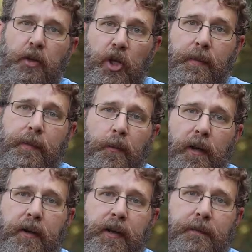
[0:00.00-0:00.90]
So you may be
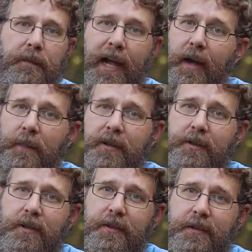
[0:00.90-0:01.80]
wondering, how
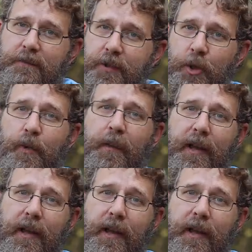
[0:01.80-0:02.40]
much is too